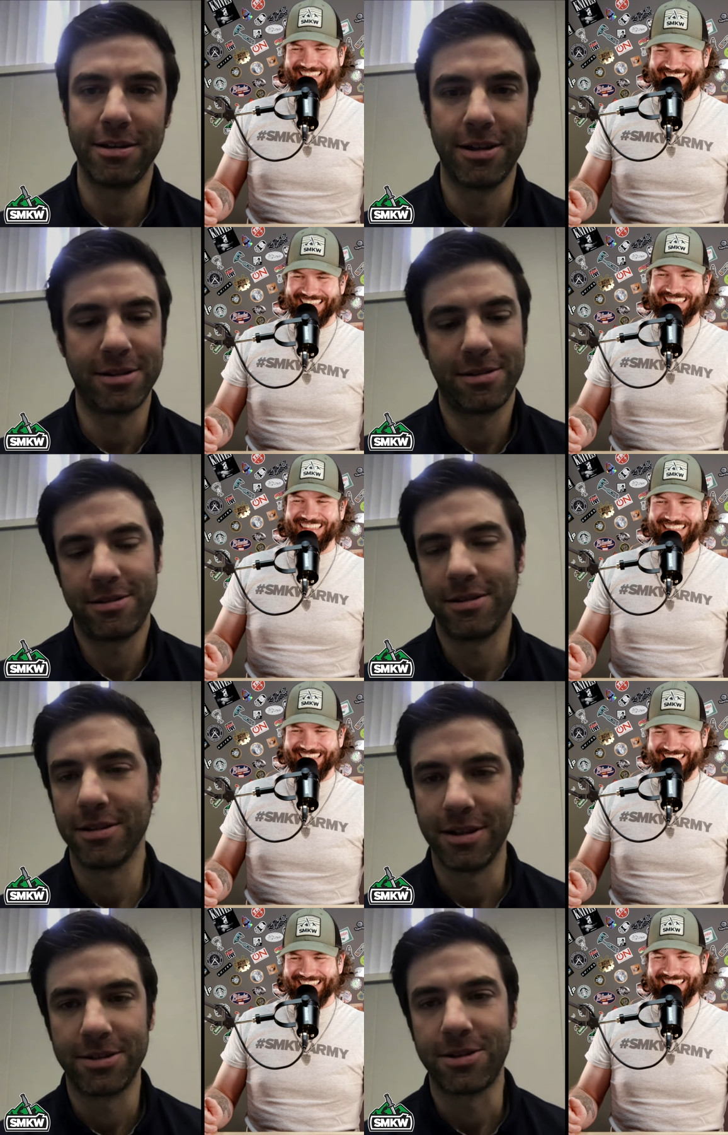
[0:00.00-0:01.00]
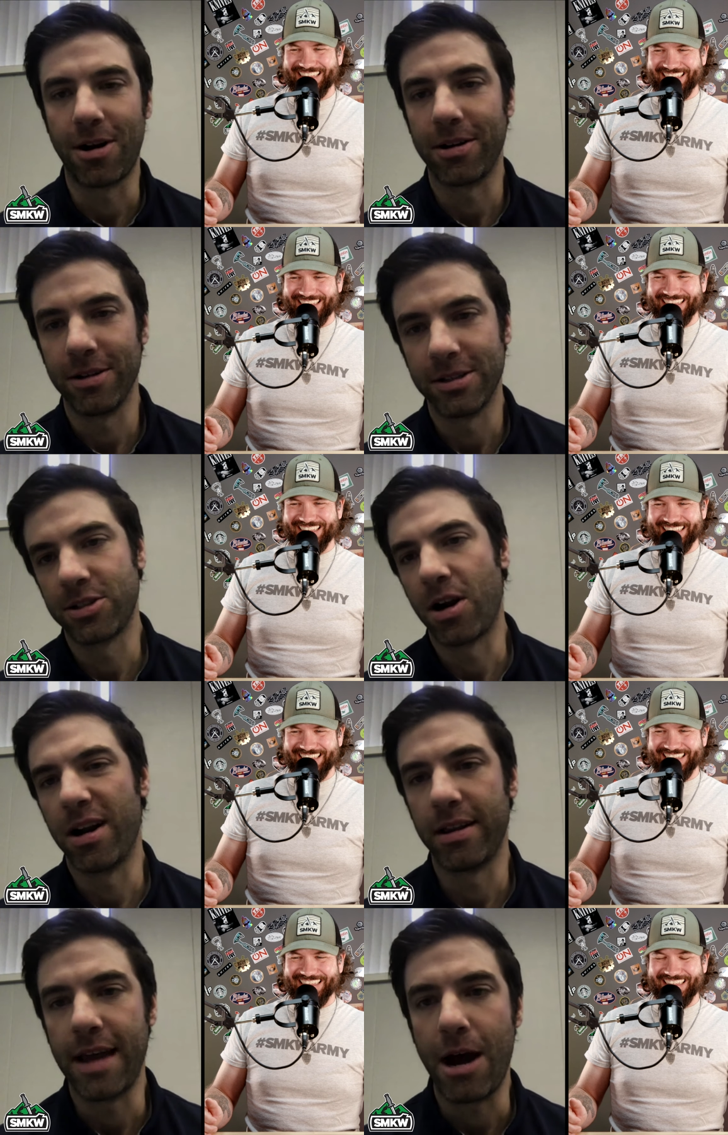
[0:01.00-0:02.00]
Speaker 1: Let's let's start let's
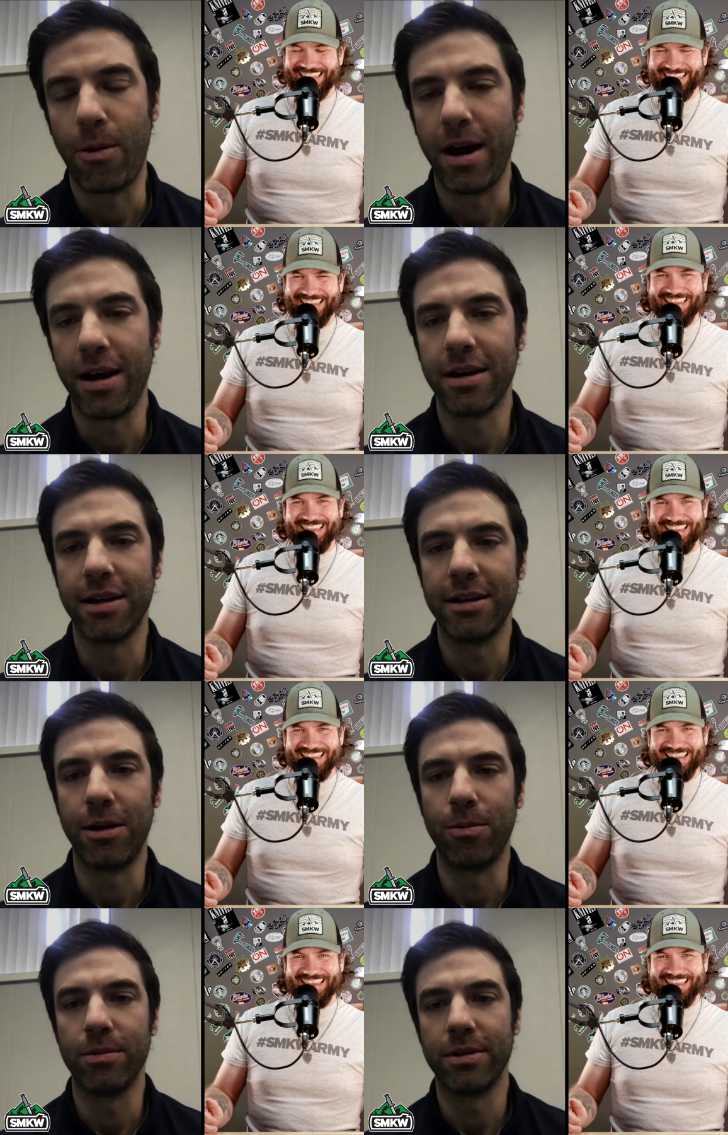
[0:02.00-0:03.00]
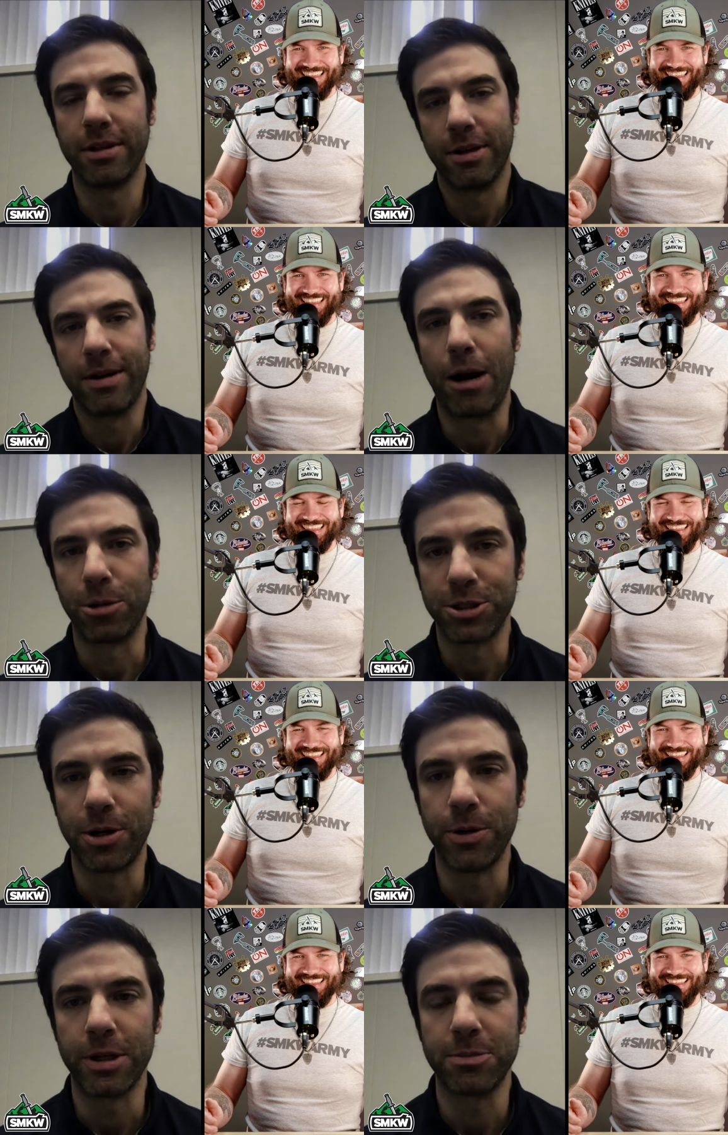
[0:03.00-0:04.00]
start it that way, and then you know now we're
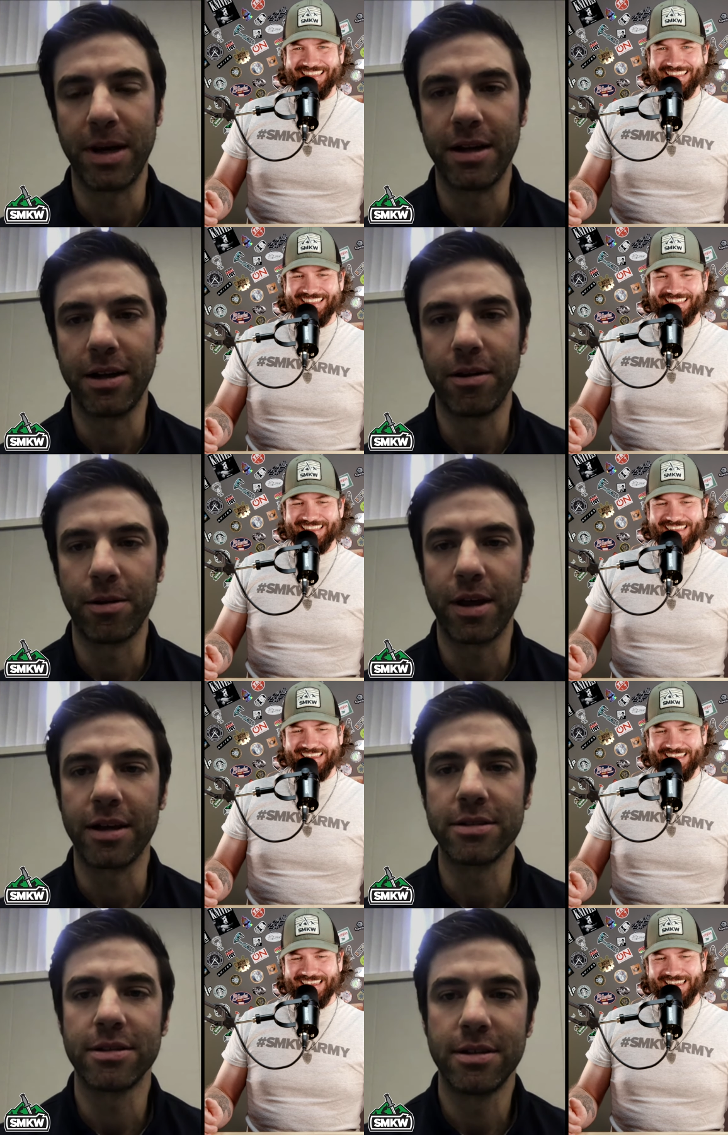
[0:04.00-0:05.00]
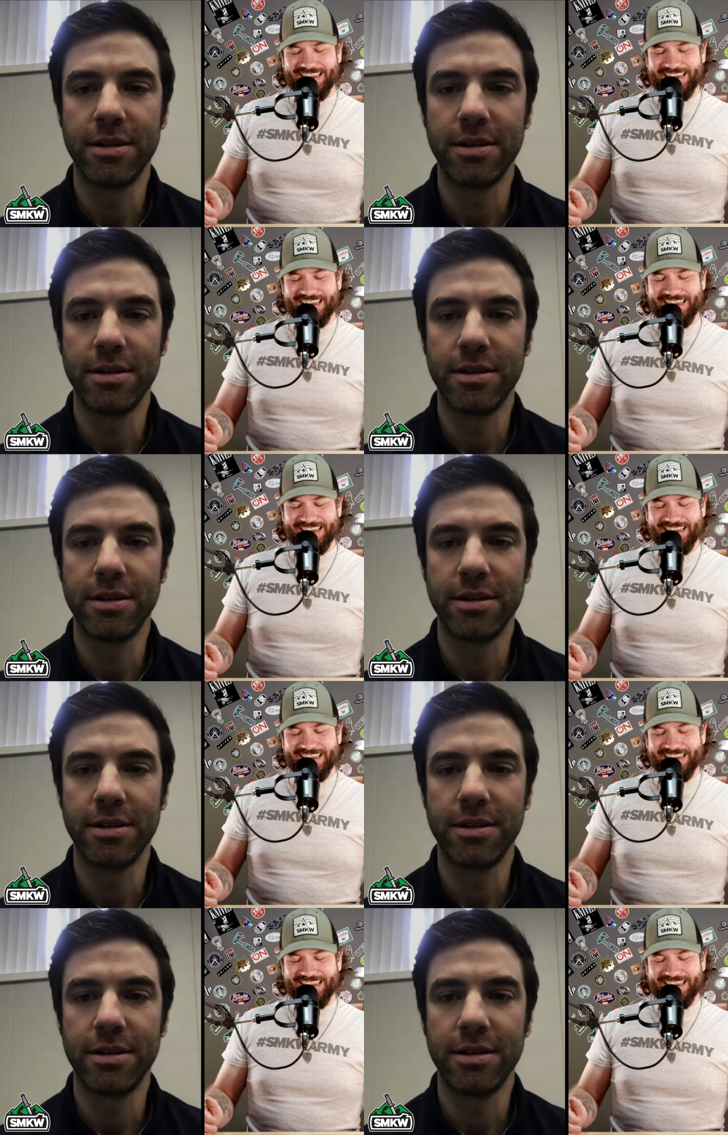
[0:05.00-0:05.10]
starting to expand to other things.